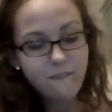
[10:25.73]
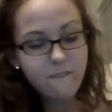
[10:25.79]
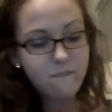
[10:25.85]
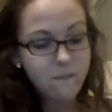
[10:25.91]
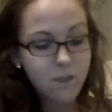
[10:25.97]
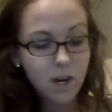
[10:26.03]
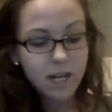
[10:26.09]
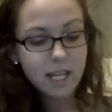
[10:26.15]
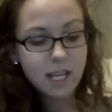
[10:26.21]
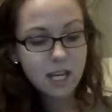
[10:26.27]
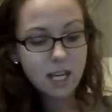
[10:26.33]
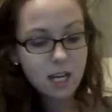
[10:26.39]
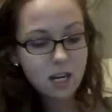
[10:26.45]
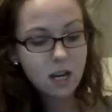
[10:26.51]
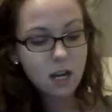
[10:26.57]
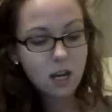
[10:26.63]
God.
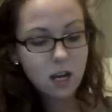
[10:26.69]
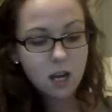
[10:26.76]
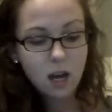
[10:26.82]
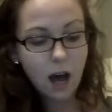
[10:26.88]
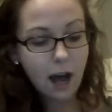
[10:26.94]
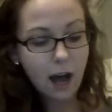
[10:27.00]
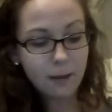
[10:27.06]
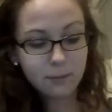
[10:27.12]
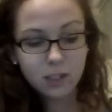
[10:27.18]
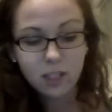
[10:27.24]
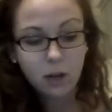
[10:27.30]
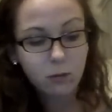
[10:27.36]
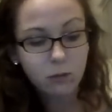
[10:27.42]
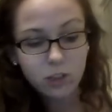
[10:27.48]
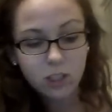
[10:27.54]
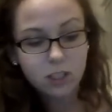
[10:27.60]

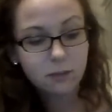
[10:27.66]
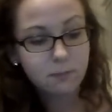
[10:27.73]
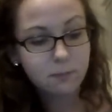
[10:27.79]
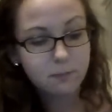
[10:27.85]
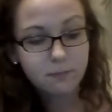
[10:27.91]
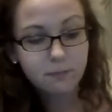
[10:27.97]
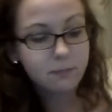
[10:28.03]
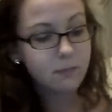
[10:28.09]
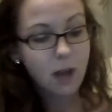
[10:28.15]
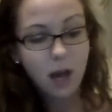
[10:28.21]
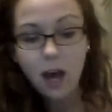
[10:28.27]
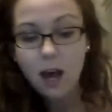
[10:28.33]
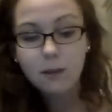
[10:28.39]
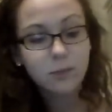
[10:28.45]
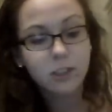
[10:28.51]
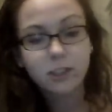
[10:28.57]
Irking.
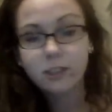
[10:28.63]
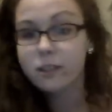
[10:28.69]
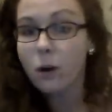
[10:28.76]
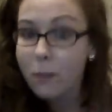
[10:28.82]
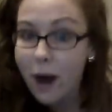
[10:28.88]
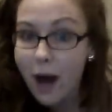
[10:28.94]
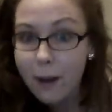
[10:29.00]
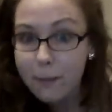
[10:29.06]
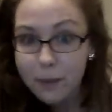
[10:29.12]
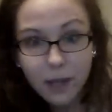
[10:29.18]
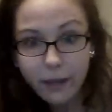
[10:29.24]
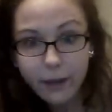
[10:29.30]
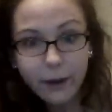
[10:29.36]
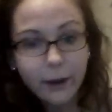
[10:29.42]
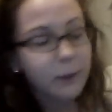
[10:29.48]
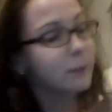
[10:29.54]
I'm just so popular.
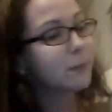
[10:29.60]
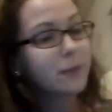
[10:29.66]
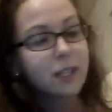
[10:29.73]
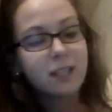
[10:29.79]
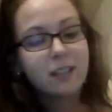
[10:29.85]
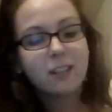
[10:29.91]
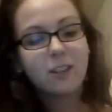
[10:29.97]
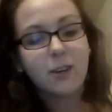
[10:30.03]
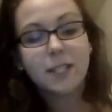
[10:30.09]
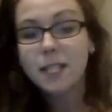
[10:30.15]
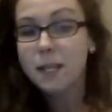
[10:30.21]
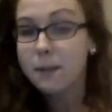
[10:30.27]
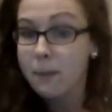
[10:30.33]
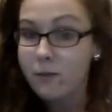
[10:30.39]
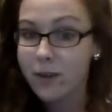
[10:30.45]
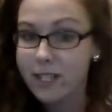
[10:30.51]
You guys
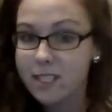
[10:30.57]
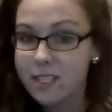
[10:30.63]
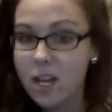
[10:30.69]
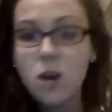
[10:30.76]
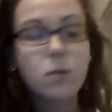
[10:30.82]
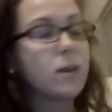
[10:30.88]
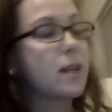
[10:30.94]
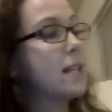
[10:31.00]
like my ringtone?